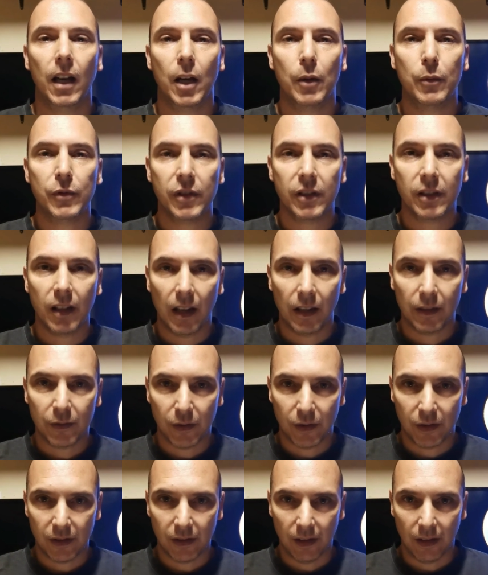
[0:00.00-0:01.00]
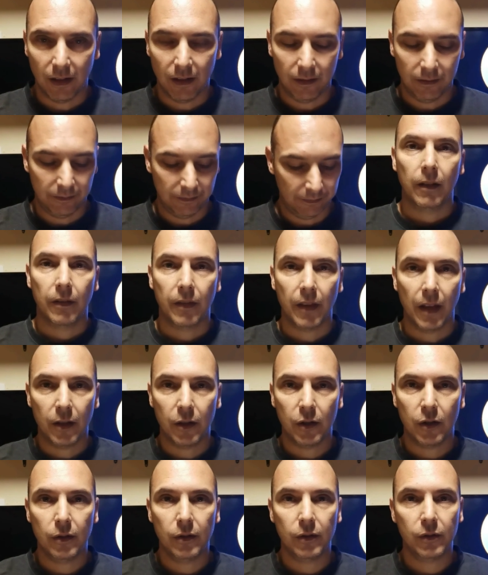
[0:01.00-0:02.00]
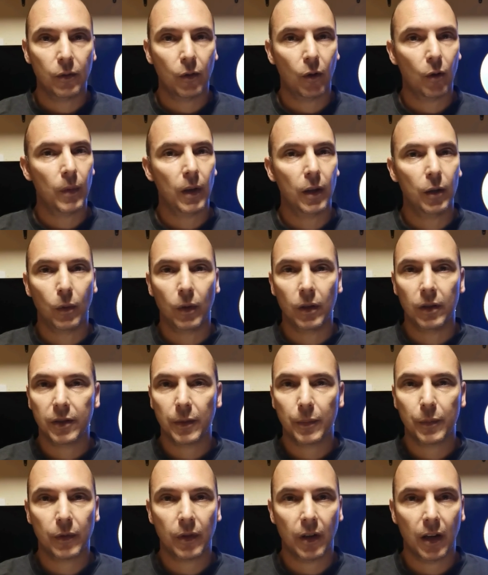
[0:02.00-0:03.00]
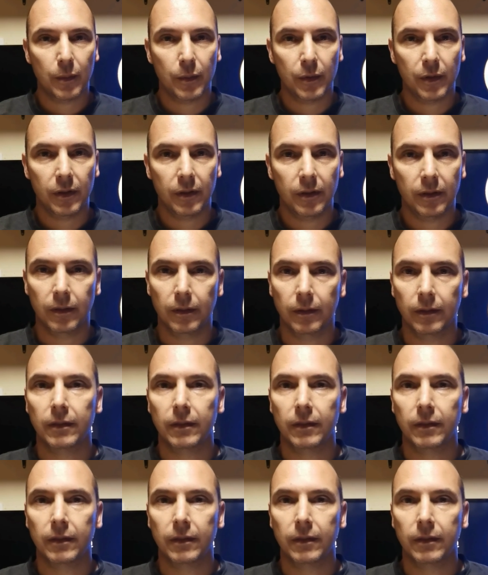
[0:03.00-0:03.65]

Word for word: I would just like to say thank you to all my loyal subscribers.